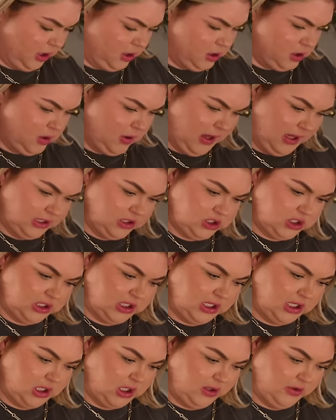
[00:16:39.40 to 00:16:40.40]
Oh,
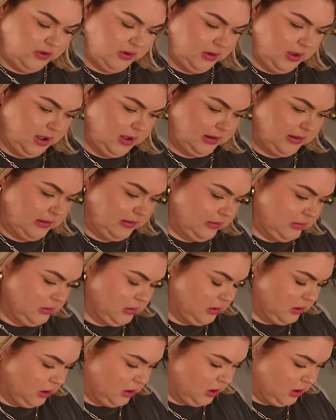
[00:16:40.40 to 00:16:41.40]
actually it also has,
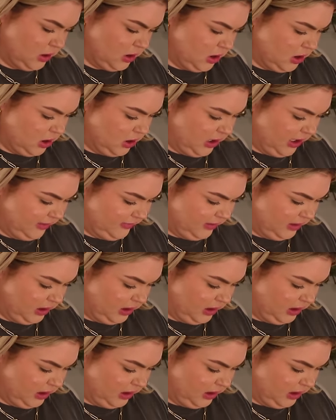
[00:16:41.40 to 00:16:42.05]
it has a